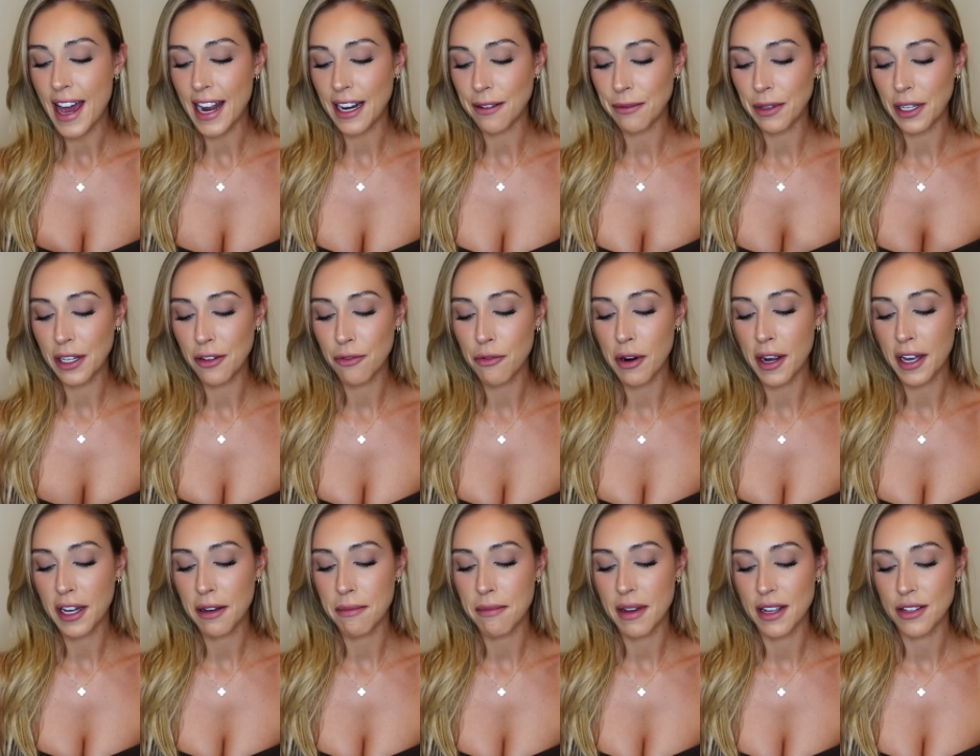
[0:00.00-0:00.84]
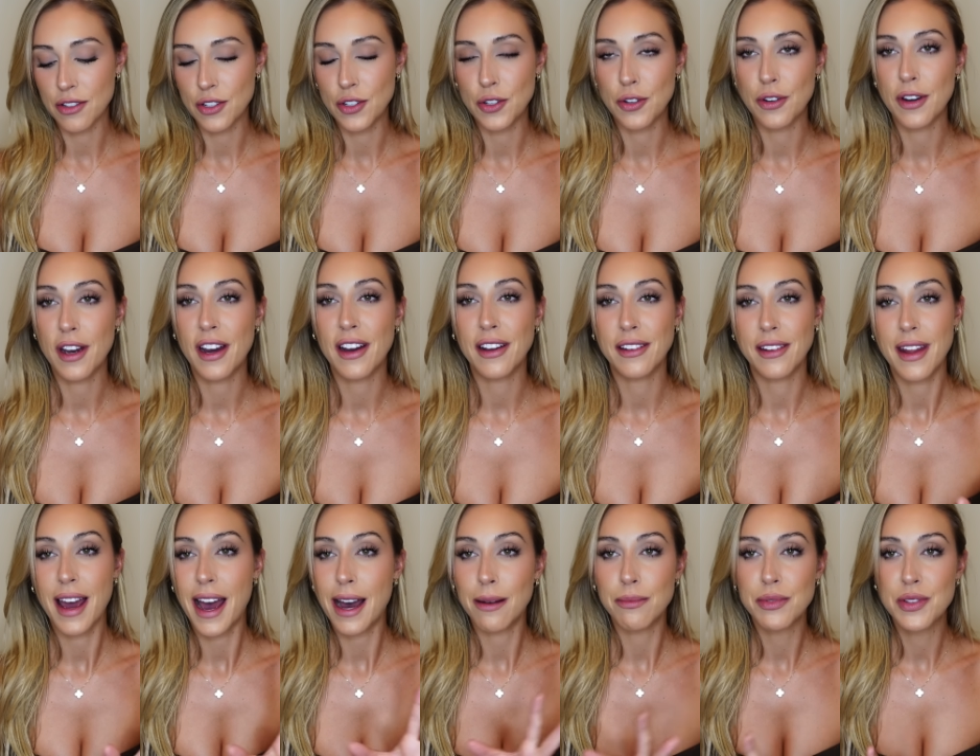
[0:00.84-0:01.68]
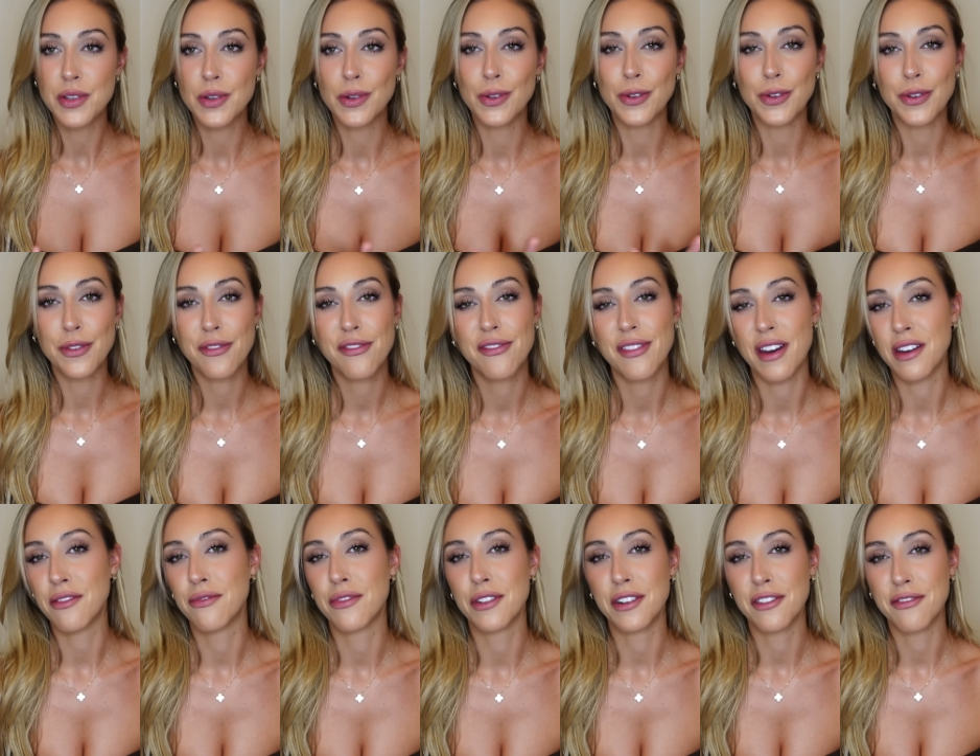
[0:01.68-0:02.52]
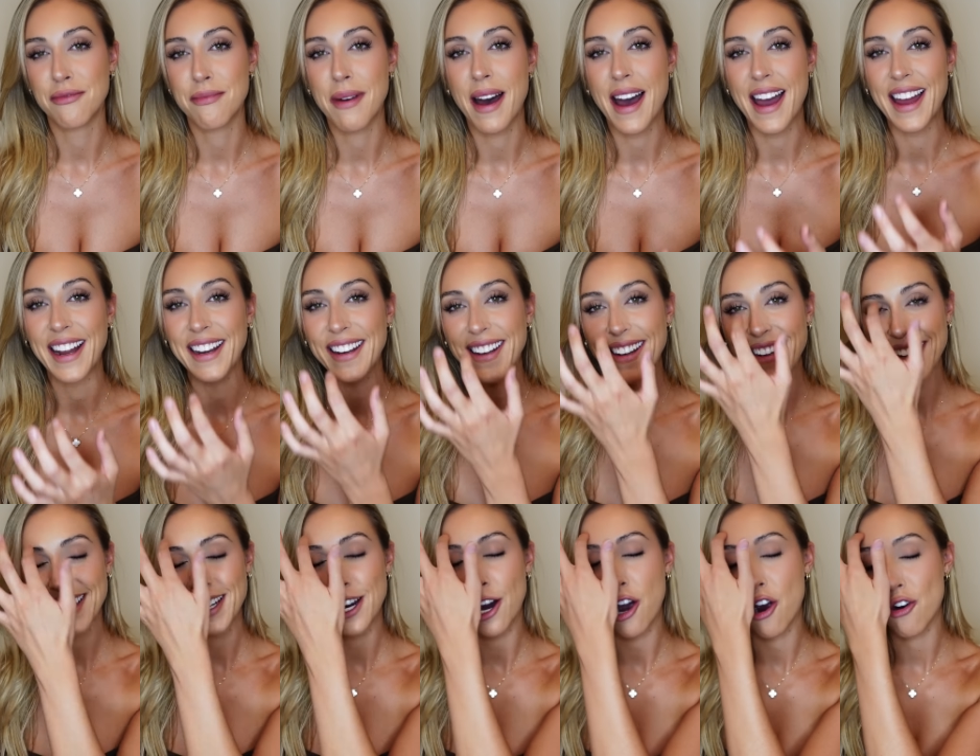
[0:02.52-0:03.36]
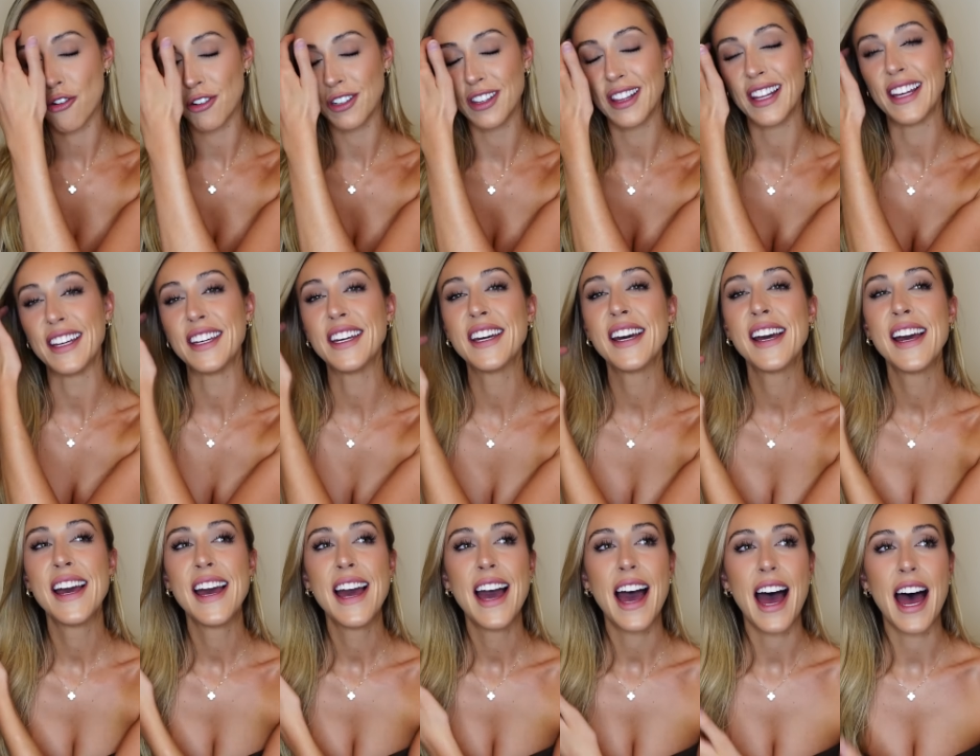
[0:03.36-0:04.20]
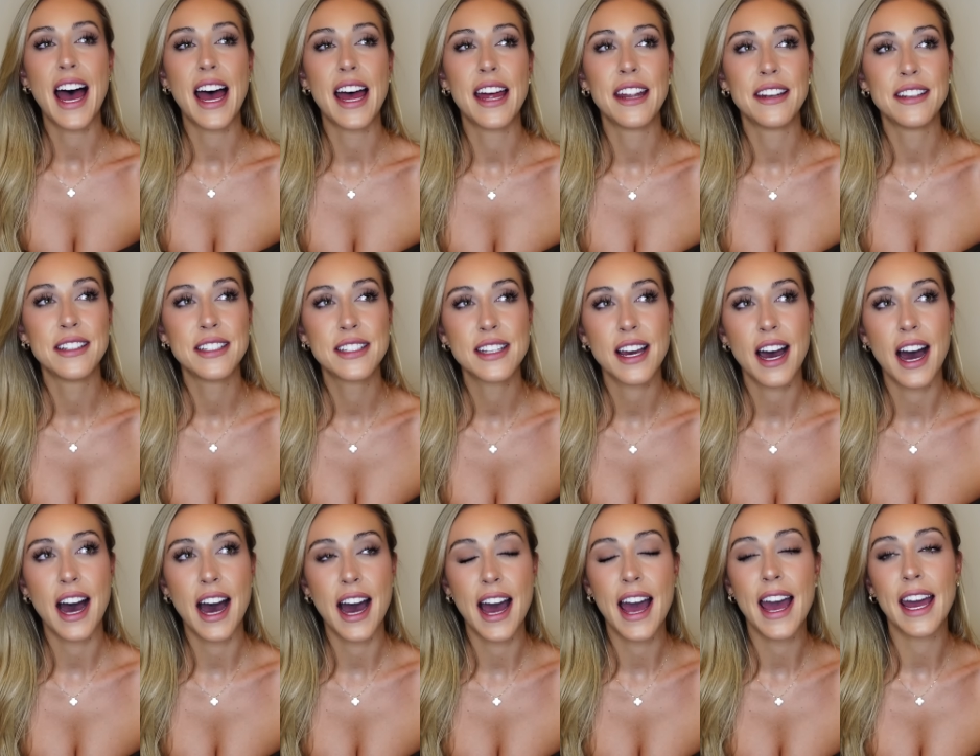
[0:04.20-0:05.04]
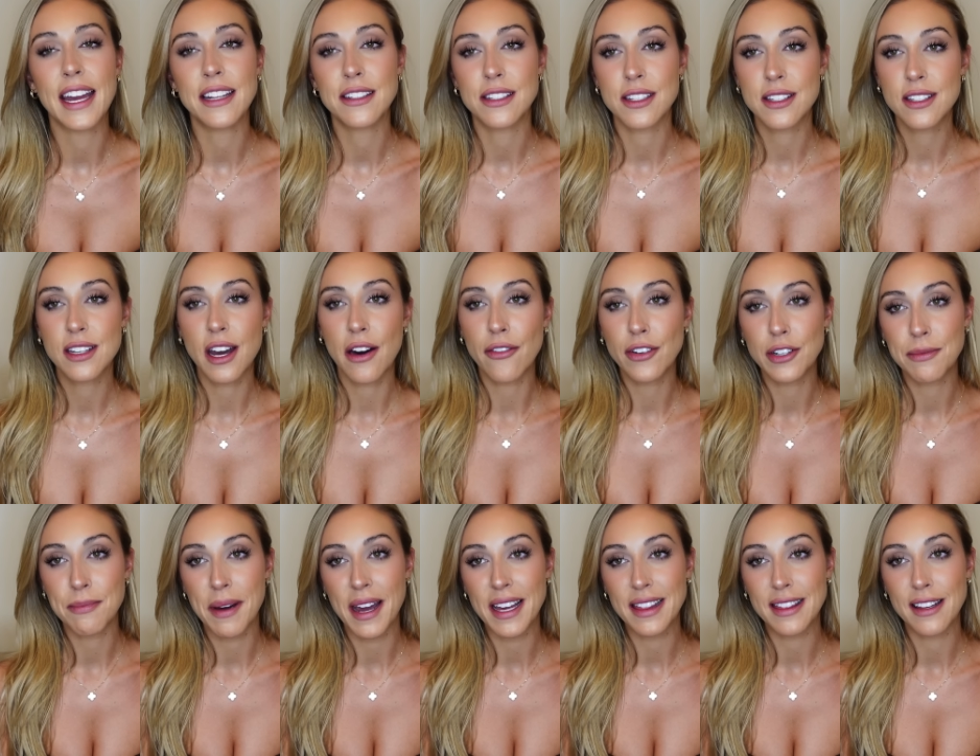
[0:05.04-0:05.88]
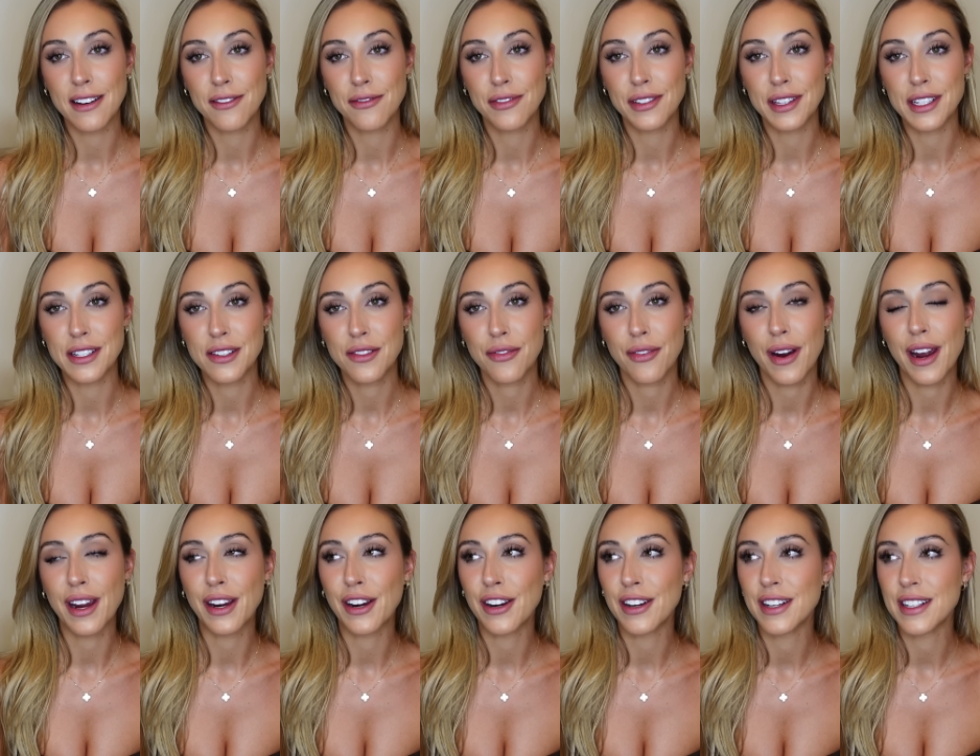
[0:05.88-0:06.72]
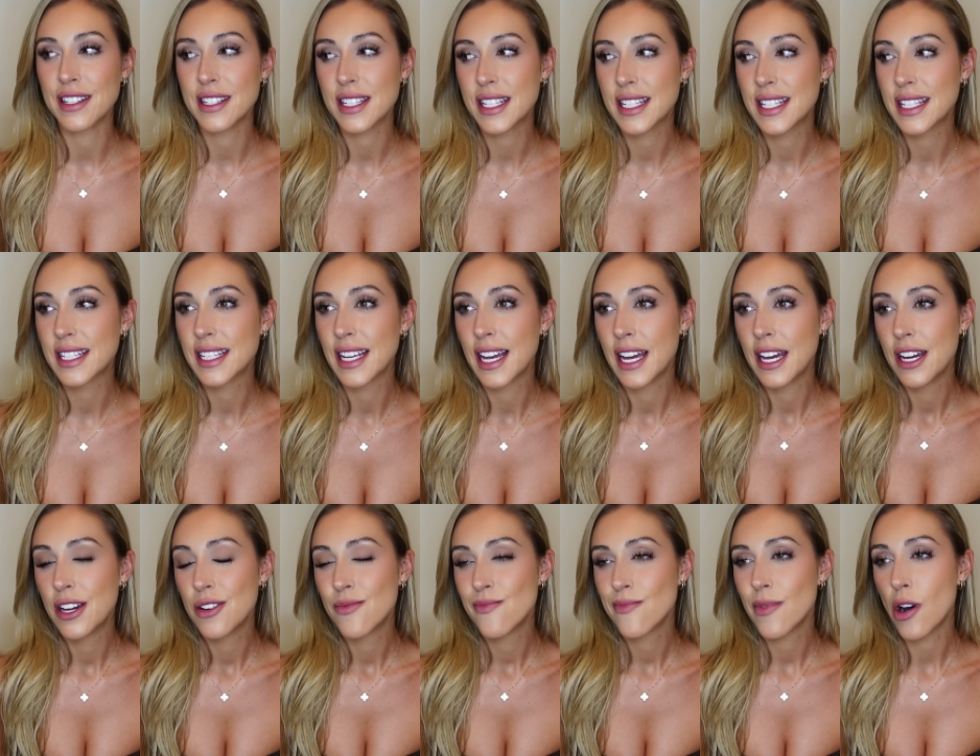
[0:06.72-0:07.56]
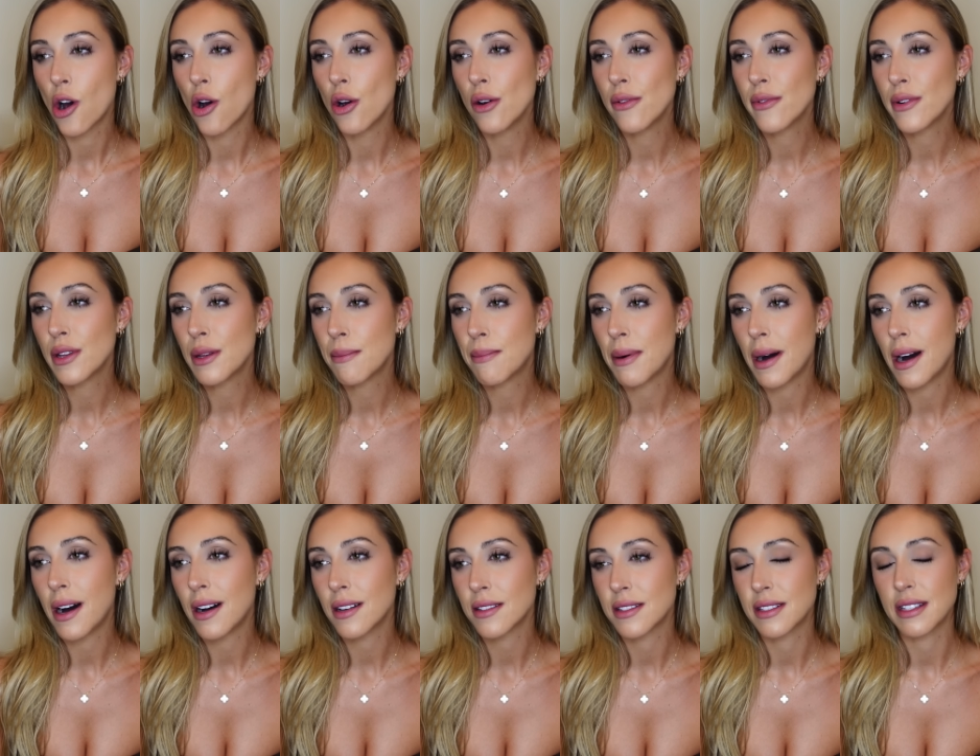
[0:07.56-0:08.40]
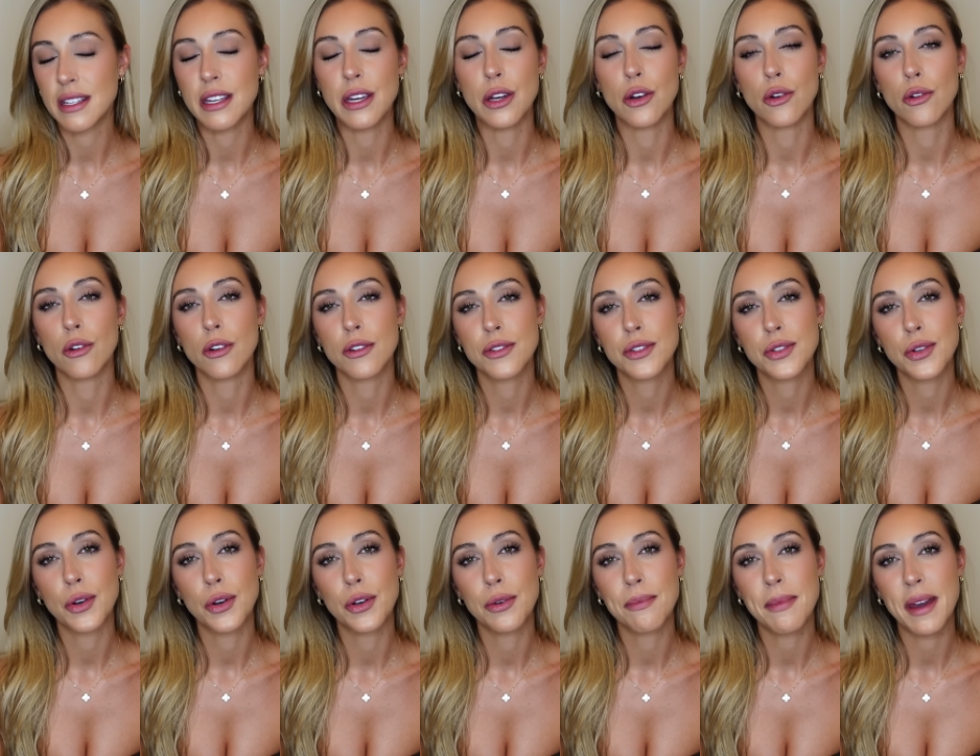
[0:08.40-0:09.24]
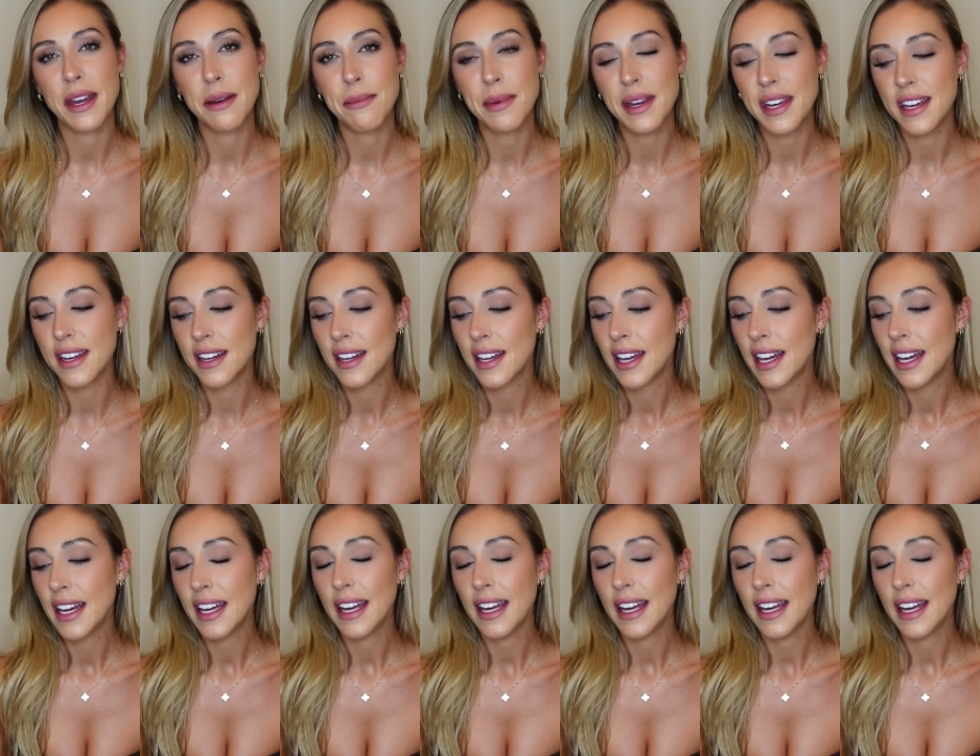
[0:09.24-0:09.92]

and I'm gonna recommend you an absolute favorite of mine currently. And I discovered my love for this fragrance over the past year or so, maybe.